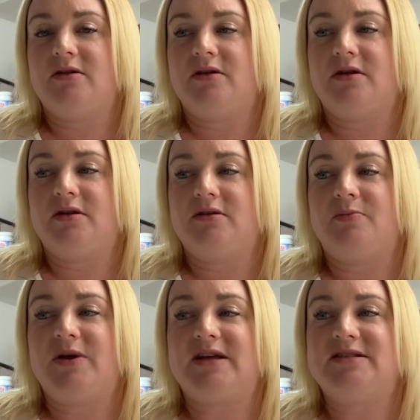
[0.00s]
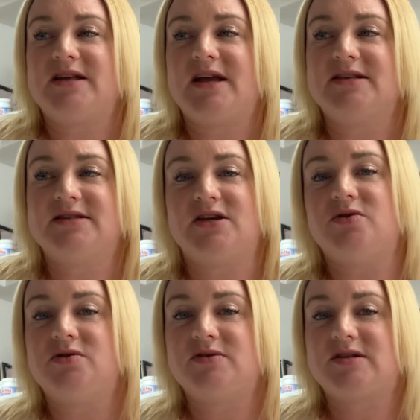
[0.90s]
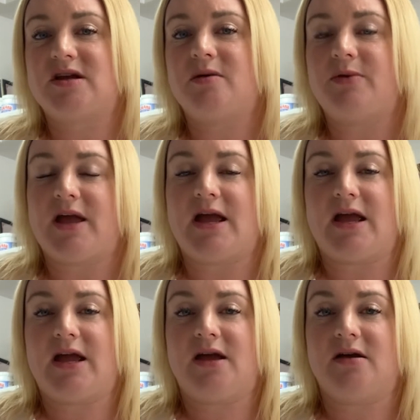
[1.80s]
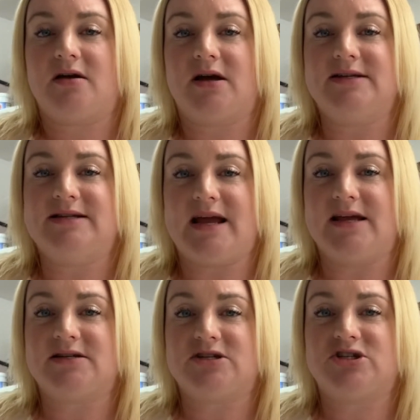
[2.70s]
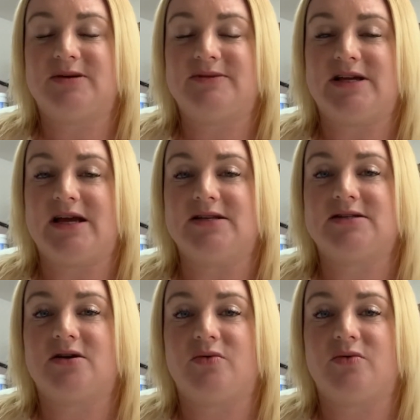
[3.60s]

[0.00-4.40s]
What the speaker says: the biggest thing is that you do set up a ship date.